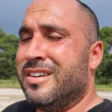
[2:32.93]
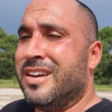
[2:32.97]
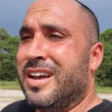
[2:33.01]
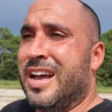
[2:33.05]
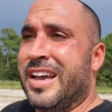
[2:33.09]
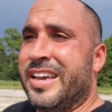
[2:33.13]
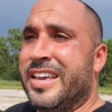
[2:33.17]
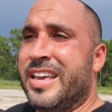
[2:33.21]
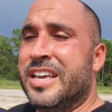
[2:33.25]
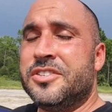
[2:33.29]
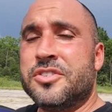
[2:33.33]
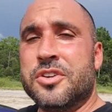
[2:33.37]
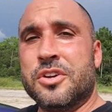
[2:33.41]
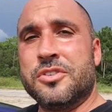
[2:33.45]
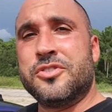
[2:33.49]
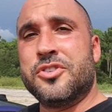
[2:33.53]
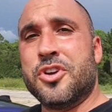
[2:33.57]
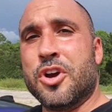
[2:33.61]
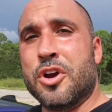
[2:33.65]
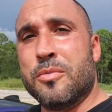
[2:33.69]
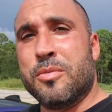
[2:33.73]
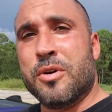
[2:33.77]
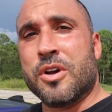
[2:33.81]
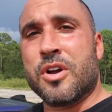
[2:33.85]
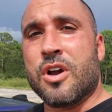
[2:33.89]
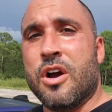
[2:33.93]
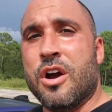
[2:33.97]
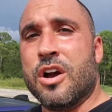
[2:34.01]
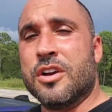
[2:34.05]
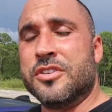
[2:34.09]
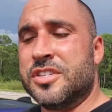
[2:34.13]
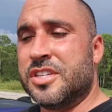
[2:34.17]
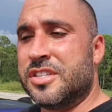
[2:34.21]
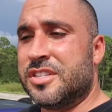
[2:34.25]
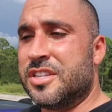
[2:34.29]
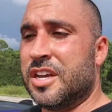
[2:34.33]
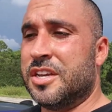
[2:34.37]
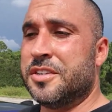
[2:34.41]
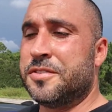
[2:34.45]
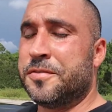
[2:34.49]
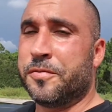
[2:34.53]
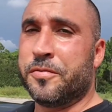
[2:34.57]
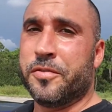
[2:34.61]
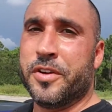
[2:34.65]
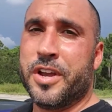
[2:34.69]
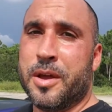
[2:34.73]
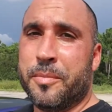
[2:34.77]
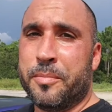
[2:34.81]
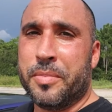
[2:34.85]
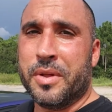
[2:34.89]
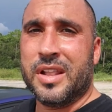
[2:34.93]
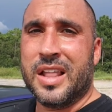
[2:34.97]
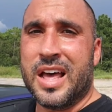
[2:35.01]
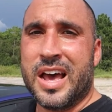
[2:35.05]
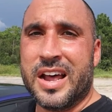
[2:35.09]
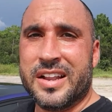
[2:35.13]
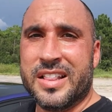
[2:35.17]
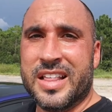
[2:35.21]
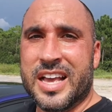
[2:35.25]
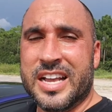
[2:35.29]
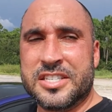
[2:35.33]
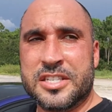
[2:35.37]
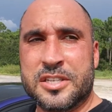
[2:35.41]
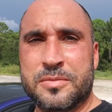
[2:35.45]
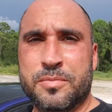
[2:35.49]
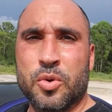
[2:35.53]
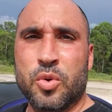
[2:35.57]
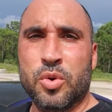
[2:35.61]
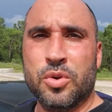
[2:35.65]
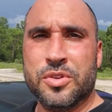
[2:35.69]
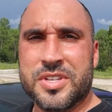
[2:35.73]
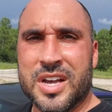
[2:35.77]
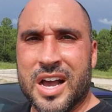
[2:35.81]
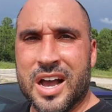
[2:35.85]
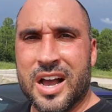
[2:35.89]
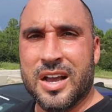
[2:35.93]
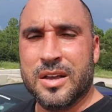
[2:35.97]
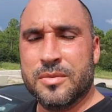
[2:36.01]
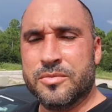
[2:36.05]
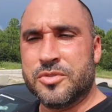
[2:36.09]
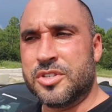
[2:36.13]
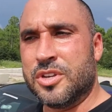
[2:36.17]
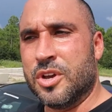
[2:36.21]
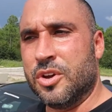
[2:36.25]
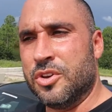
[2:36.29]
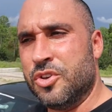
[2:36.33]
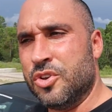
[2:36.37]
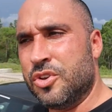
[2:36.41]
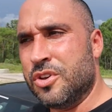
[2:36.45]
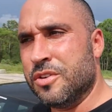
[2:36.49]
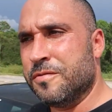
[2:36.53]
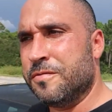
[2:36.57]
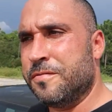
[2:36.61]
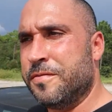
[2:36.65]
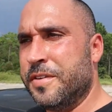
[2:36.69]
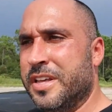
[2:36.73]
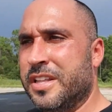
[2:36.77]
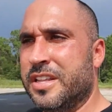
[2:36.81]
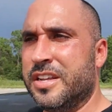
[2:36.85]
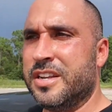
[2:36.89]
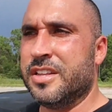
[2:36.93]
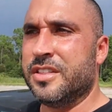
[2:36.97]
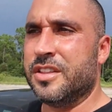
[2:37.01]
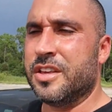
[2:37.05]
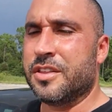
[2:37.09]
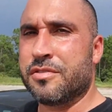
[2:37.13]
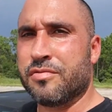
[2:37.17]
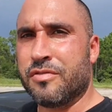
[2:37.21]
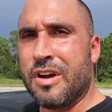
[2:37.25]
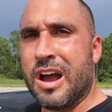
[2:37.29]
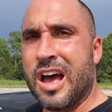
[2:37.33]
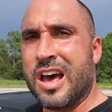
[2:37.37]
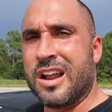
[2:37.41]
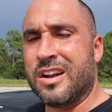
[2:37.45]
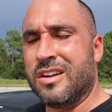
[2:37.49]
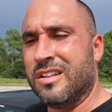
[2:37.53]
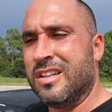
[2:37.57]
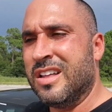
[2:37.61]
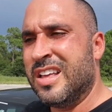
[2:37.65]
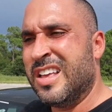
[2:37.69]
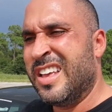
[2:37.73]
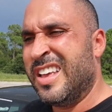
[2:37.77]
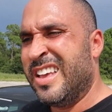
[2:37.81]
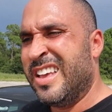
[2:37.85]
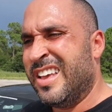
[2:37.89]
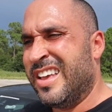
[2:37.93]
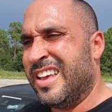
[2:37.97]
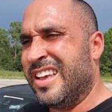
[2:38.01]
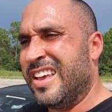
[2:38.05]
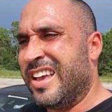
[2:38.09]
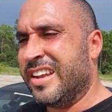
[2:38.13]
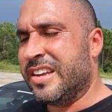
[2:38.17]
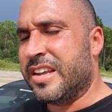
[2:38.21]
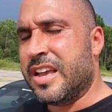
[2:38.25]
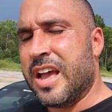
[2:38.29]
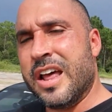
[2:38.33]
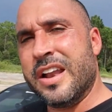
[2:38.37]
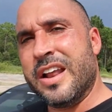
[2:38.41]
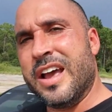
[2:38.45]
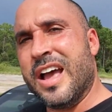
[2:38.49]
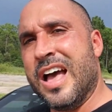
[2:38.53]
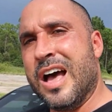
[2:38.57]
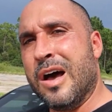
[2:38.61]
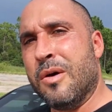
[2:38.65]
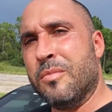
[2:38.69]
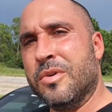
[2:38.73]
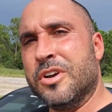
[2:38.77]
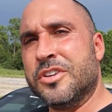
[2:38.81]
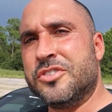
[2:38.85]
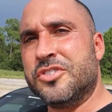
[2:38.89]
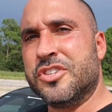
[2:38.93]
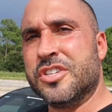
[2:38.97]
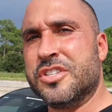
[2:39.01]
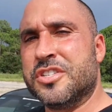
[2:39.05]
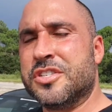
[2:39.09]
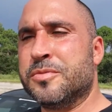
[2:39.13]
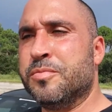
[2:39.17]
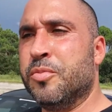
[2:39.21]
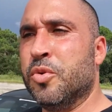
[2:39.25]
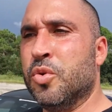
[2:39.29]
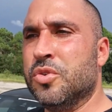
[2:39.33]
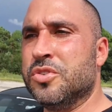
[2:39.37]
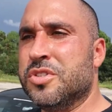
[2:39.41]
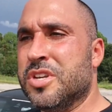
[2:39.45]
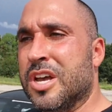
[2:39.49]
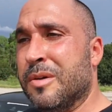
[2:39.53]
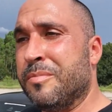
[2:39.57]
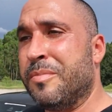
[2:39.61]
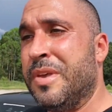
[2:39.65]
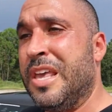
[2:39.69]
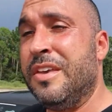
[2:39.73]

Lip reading: I guess on turbo cars, it does free up a lot of that spool time. So you can feel it in the throttle and kind of how much it spools up.